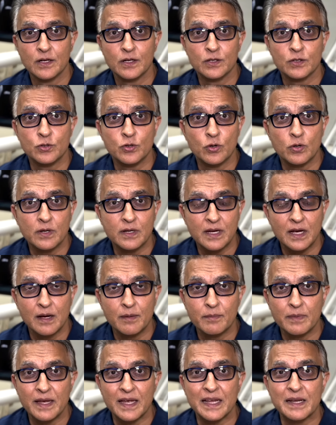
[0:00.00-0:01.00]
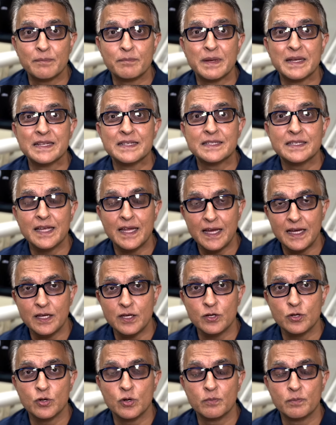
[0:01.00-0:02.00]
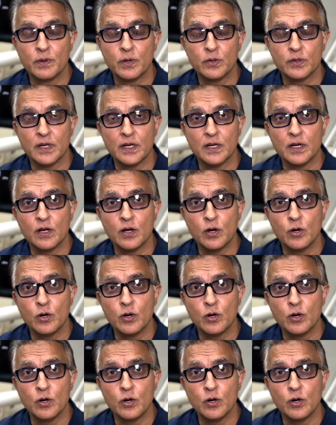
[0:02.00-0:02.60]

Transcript: your gum and maintaining your bone and